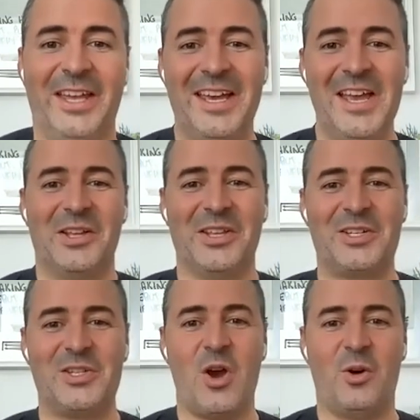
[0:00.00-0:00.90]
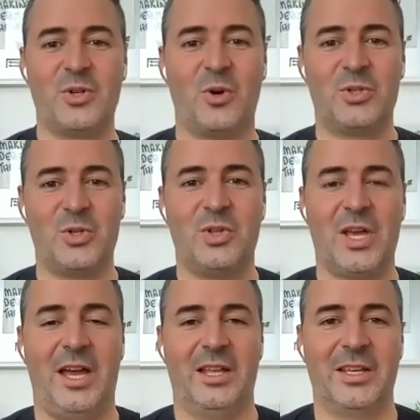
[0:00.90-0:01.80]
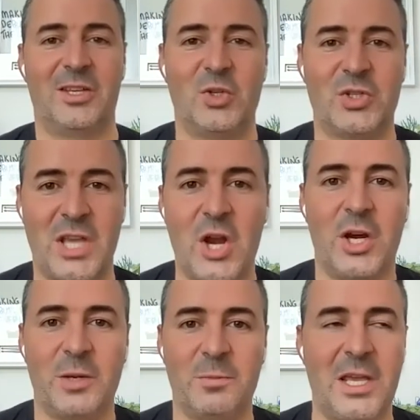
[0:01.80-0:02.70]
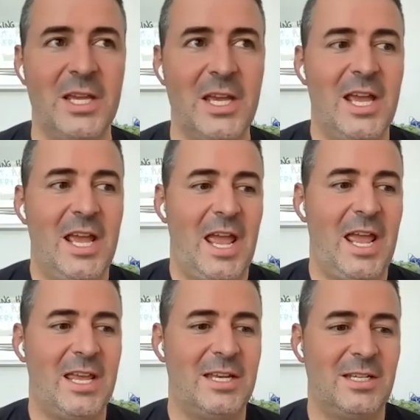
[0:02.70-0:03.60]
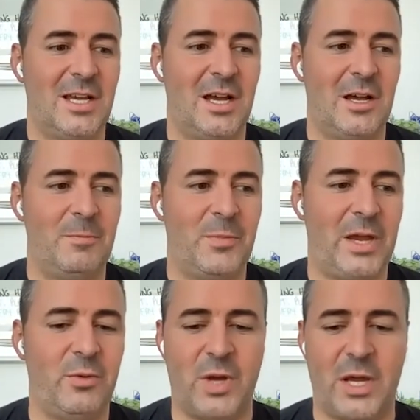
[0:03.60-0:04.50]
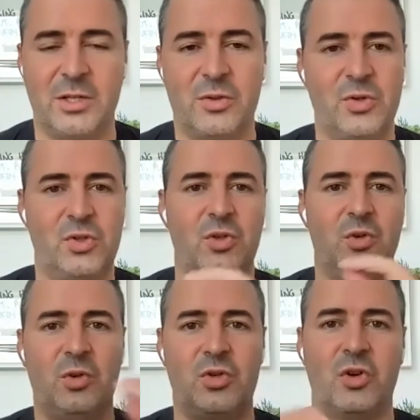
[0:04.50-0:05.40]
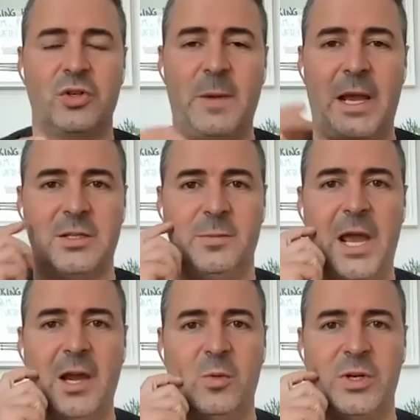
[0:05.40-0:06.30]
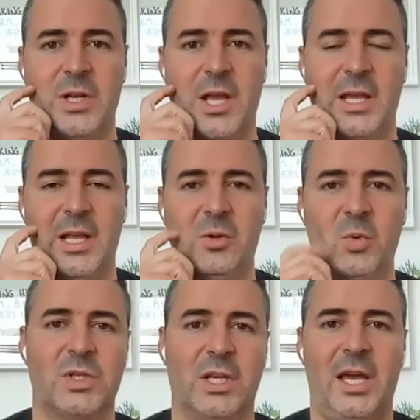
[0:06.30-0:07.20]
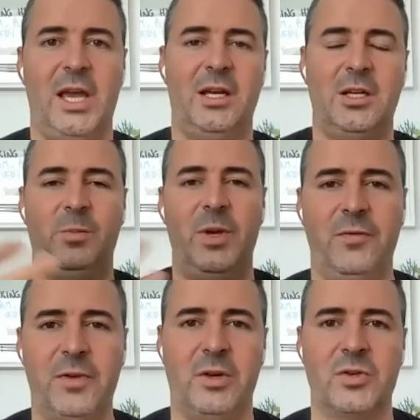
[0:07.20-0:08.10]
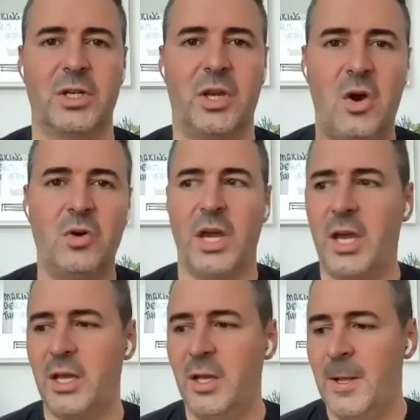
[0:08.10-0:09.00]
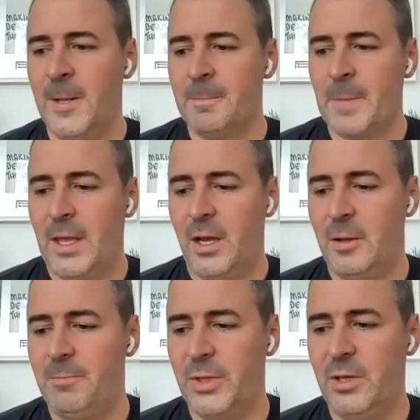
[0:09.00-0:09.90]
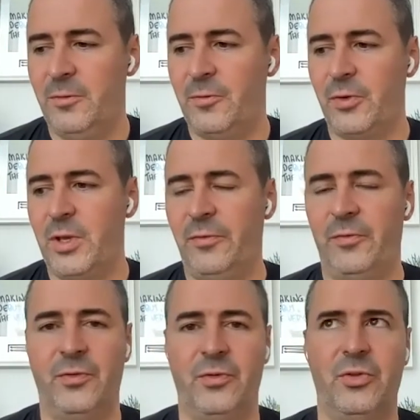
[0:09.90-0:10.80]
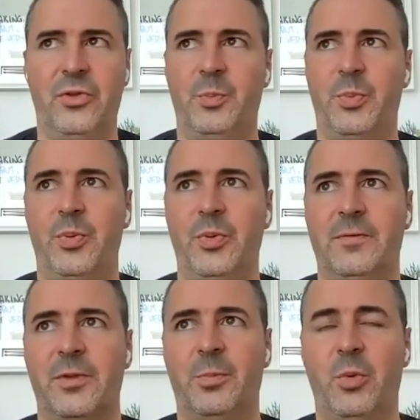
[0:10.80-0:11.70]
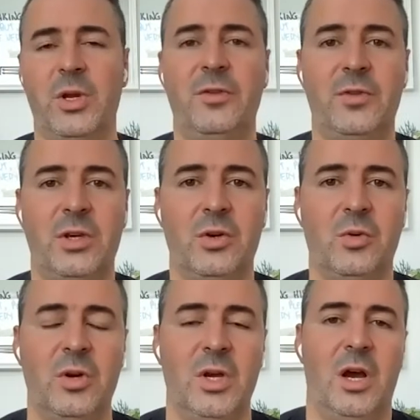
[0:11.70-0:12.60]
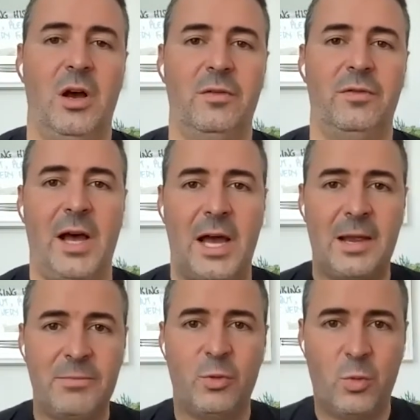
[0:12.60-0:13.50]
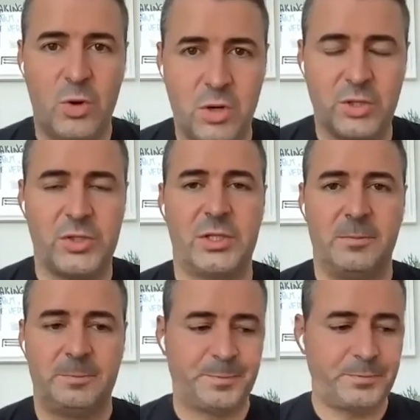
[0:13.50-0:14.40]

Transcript: like, like, no, don't do that. Like, you're scaring me. And um, I, I did those two jokes back to back one night, and it was like I had an epiphany. I was like, okay, um, if if the if the point of view of I'm the worst